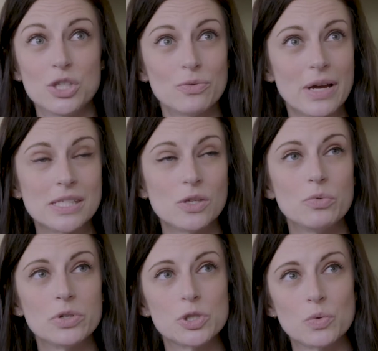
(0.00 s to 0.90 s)
to wrestle,
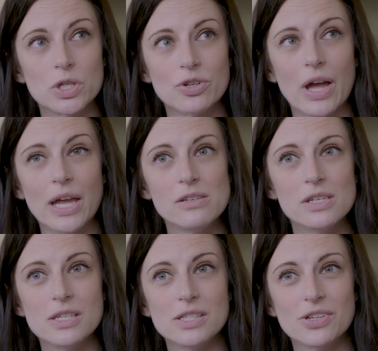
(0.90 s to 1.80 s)
which we're trying
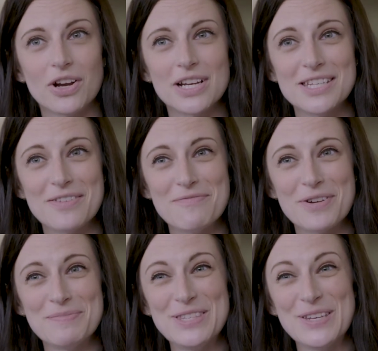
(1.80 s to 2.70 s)
to discourage him
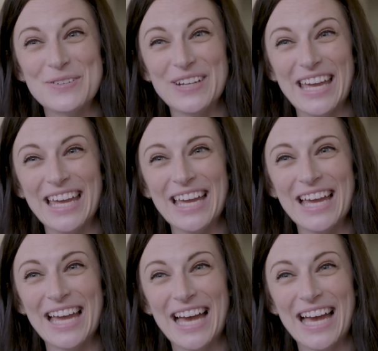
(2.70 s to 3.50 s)
from doing.